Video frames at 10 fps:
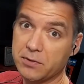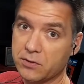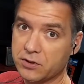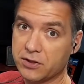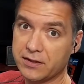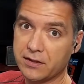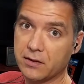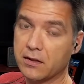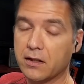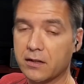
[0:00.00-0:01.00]
So it's just
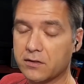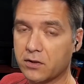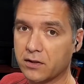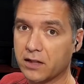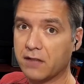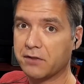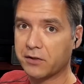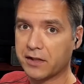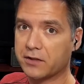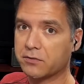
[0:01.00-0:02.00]
a certain level
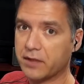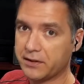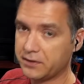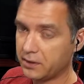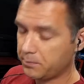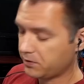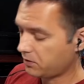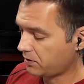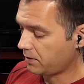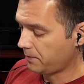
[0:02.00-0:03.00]
that is raised up a
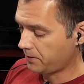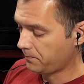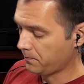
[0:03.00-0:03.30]
certain amount.